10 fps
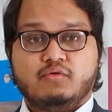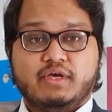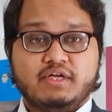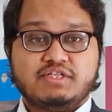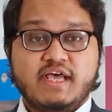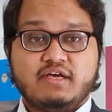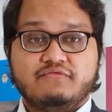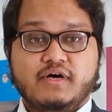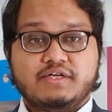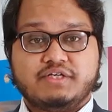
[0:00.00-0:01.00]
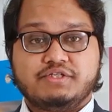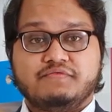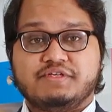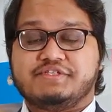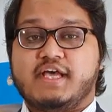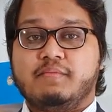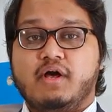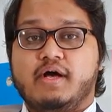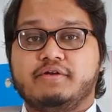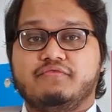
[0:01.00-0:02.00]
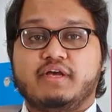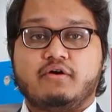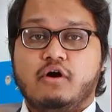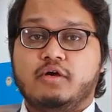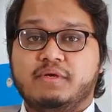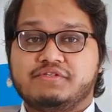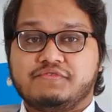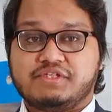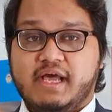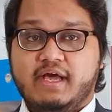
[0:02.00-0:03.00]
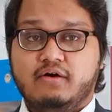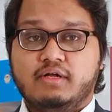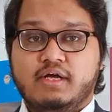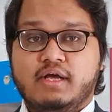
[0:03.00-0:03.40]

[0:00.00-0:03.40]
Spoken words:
we can take advantage of the same kind of economies of scale